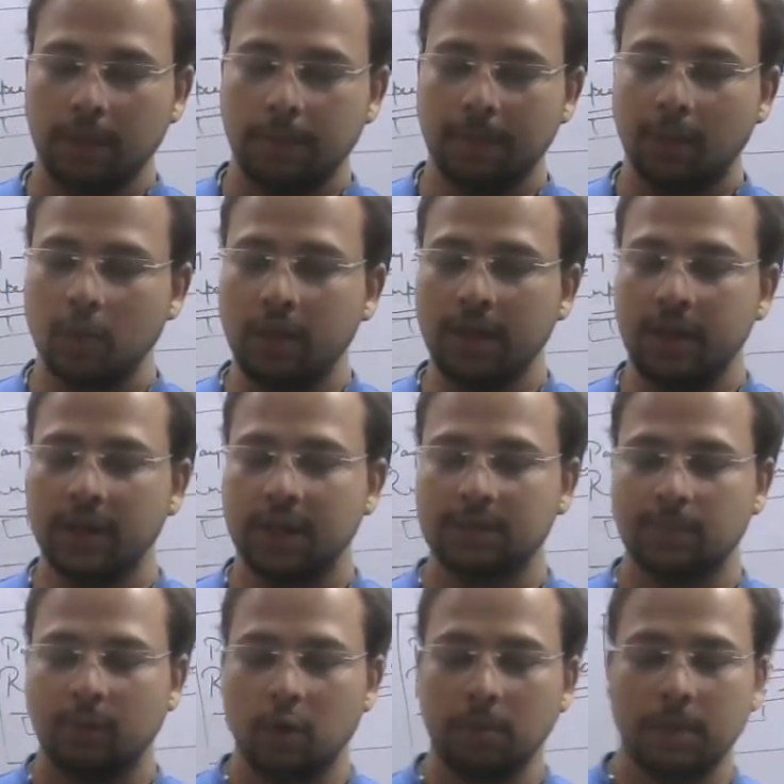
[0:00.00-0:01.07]
only a
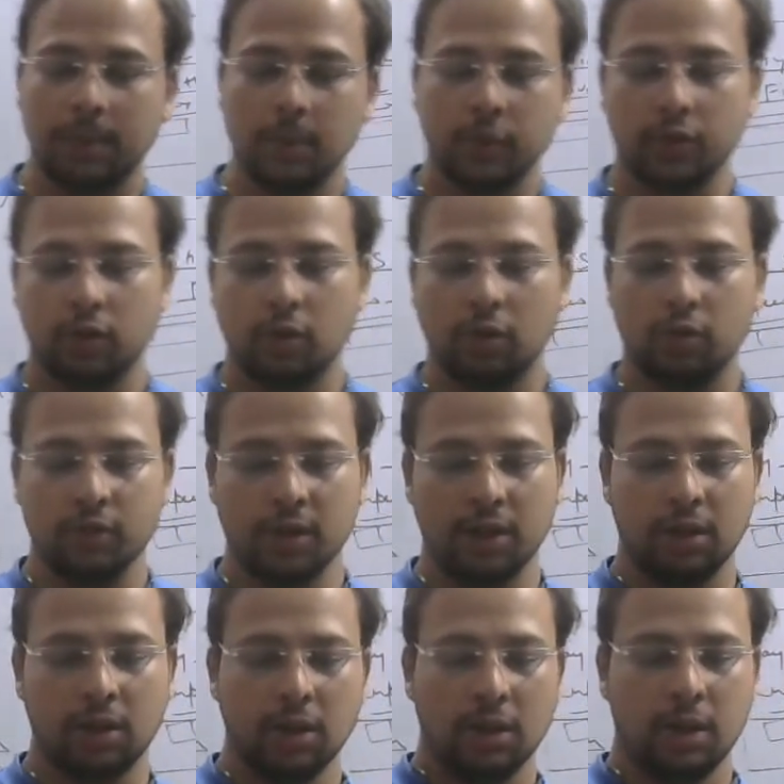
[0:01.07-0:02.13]
small proportion of their
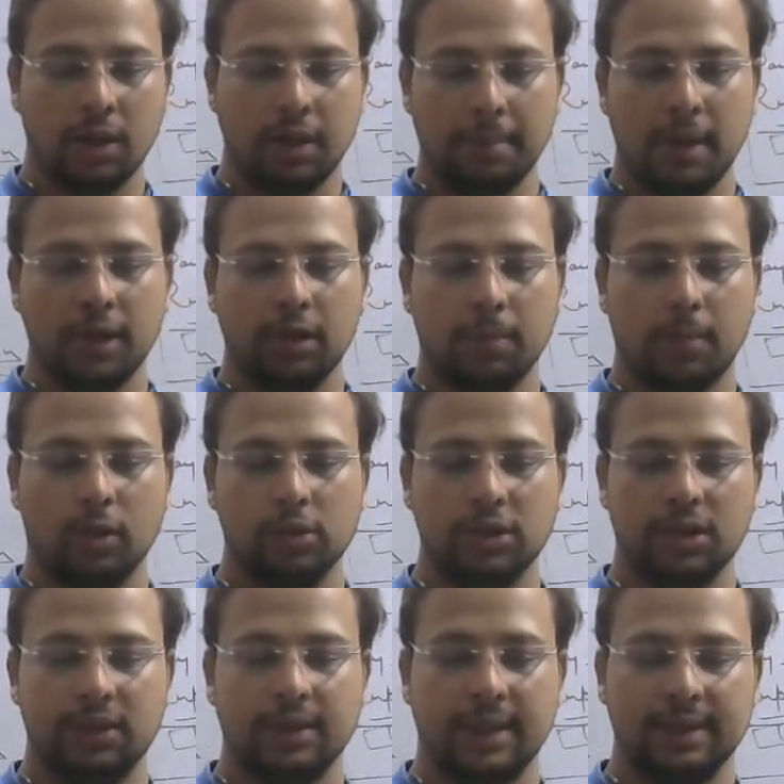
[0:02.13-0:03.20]
demand
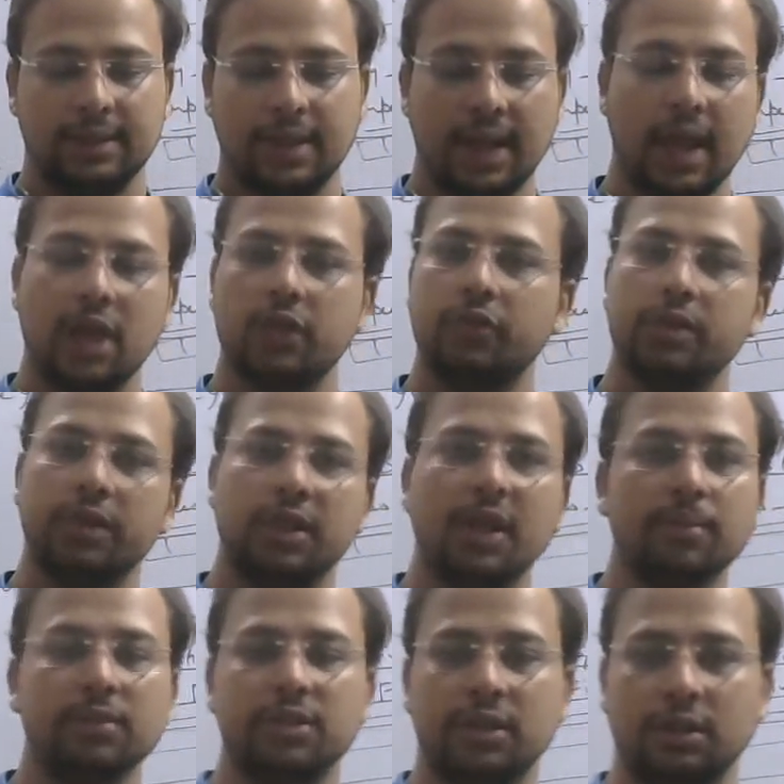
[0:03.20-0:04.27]
deposits as cash with
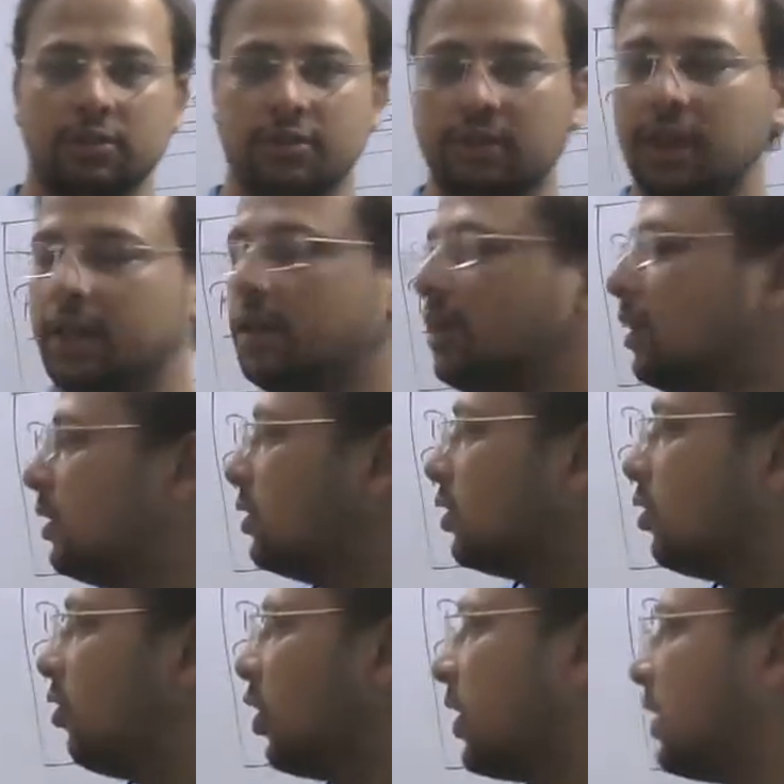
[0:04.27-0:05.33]
themselves, right? So
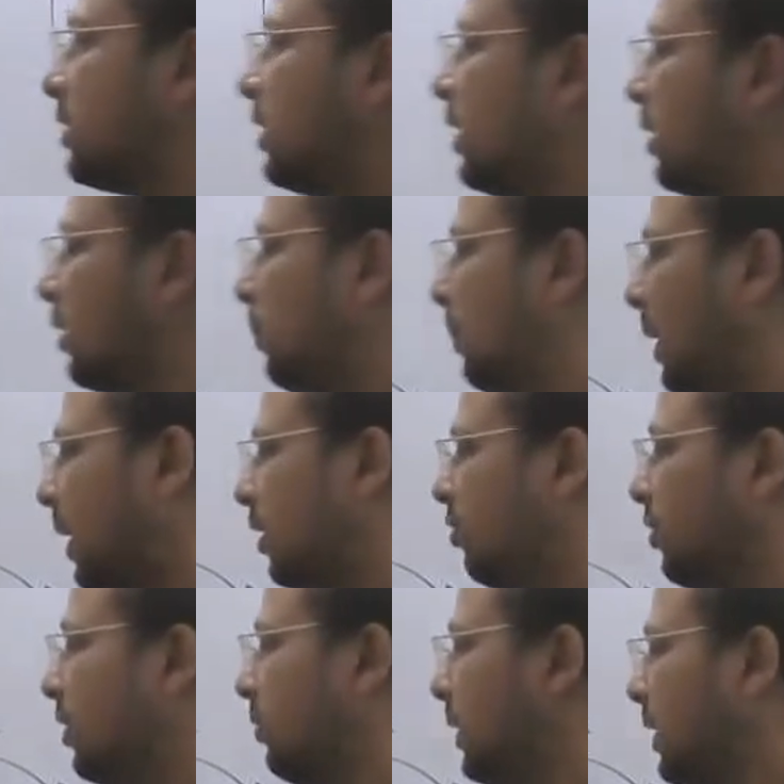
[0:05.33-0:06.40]
what I said, the bank
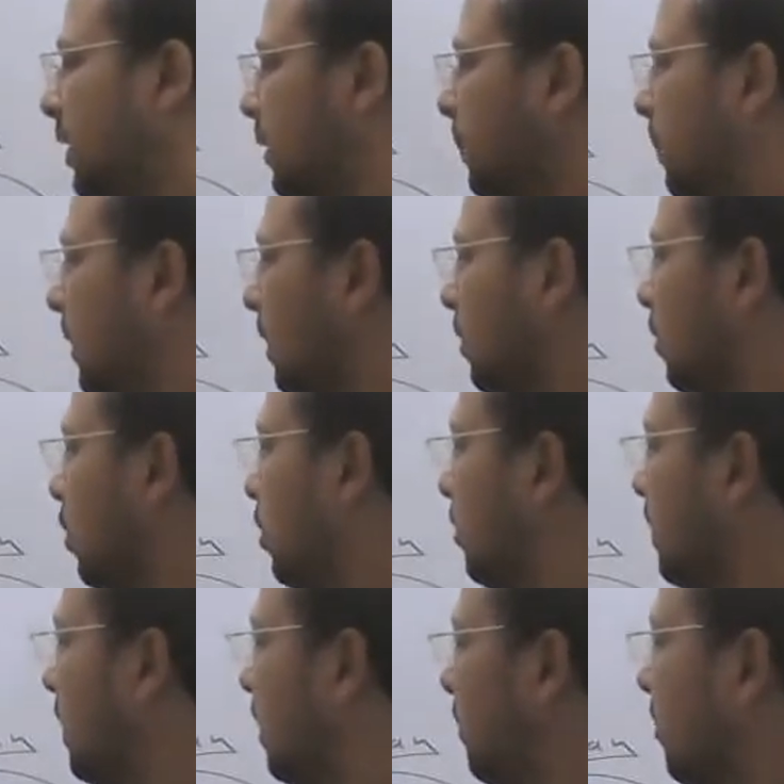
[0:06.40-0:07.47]
will be keeping not
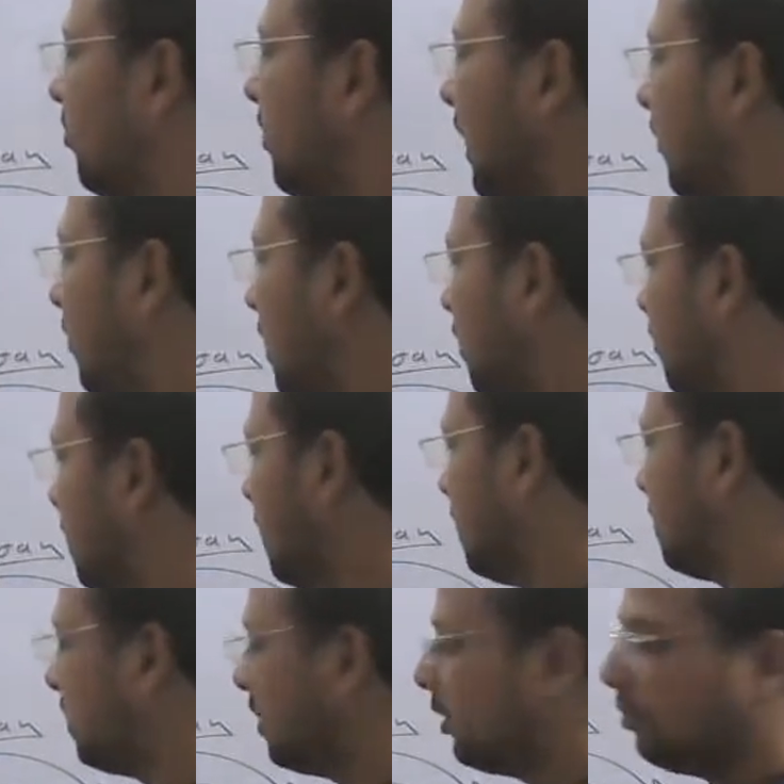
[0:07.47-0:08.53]
be keeping 5 lakh with
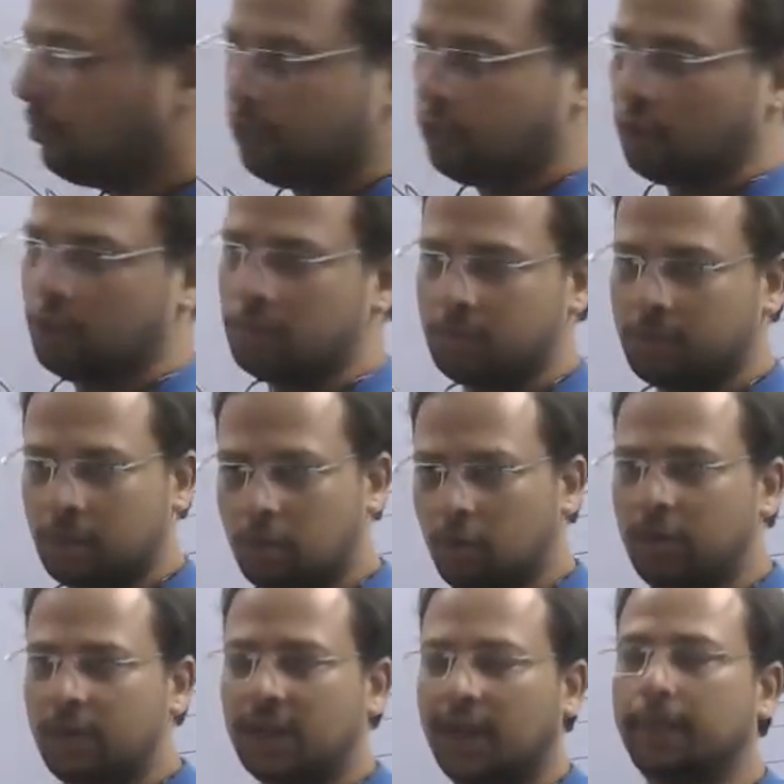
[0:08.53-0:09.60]
itself for the
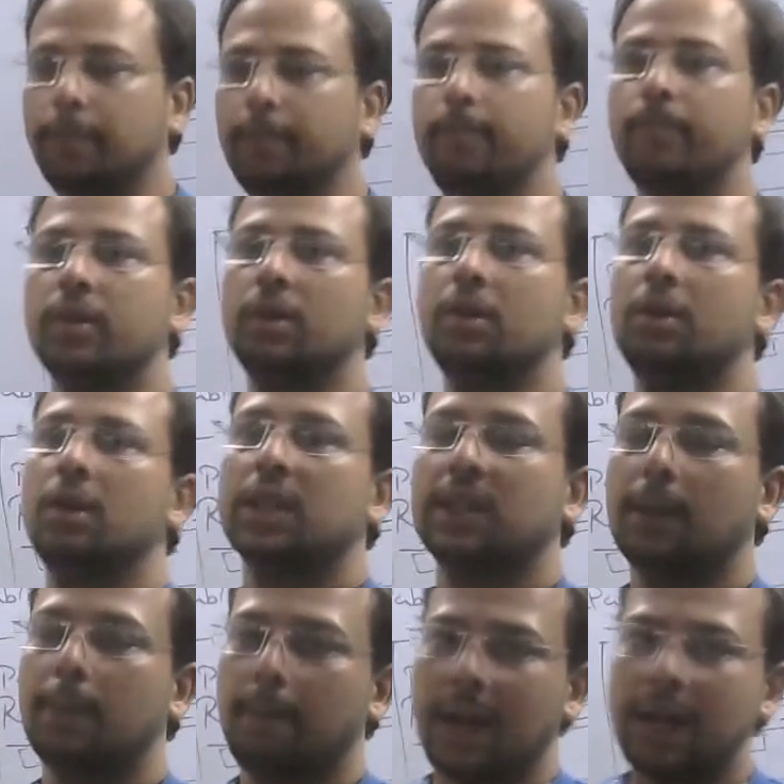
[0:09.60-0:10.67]
whole time.
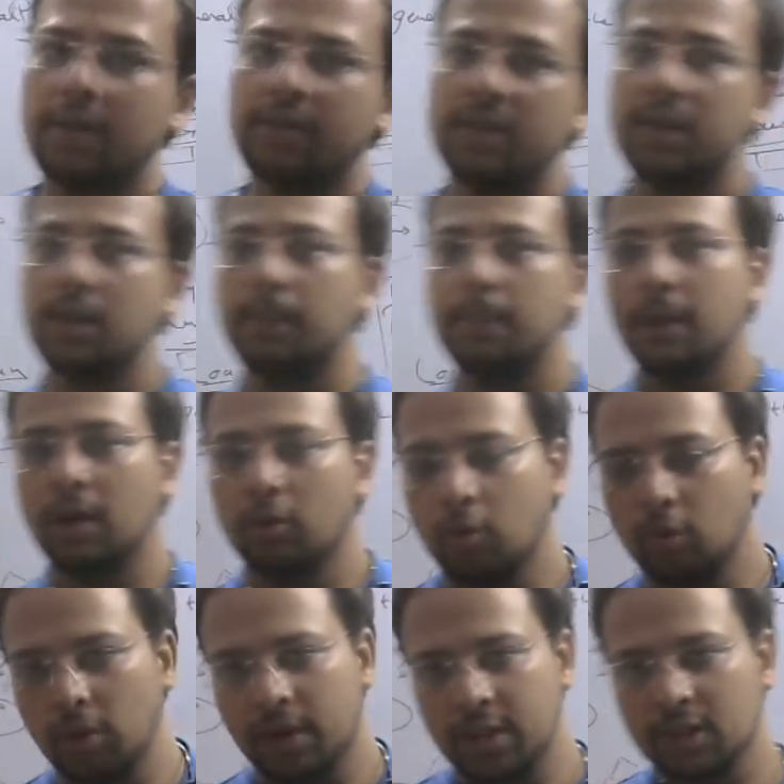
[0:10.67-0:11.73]
The bank will keep
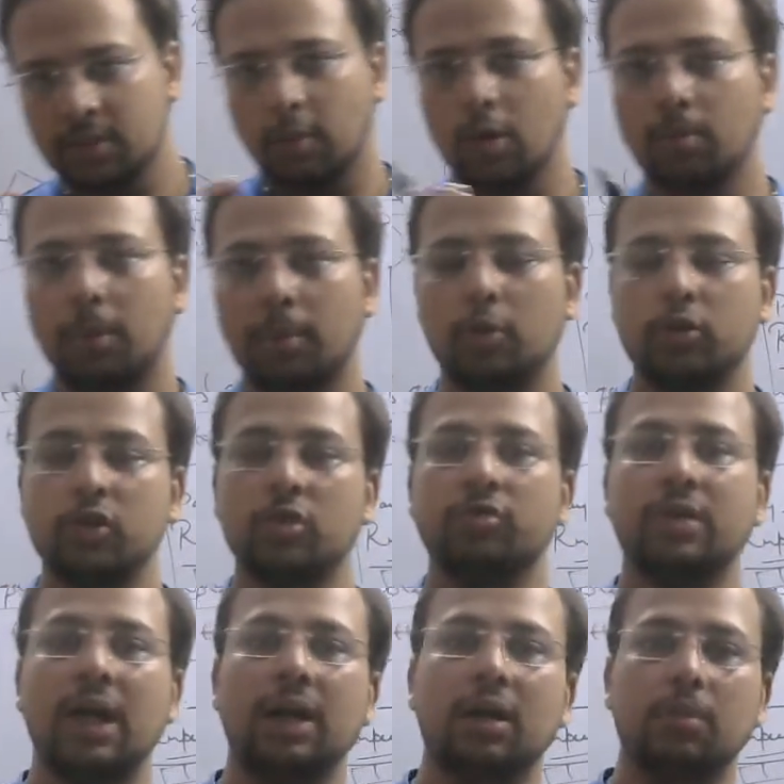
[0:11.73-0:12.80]
only a small proportion of
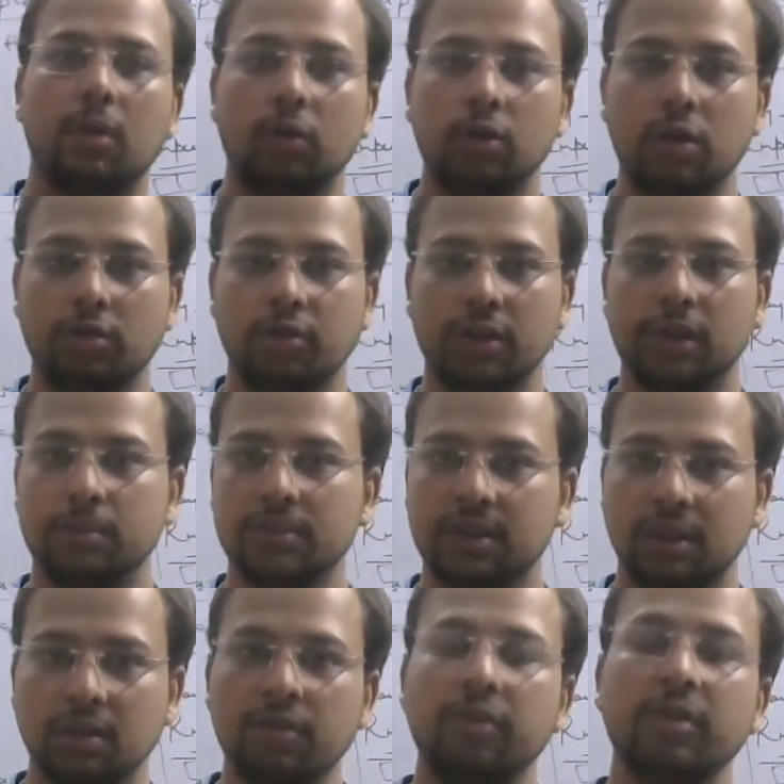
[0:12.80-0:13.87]
that amount with himself,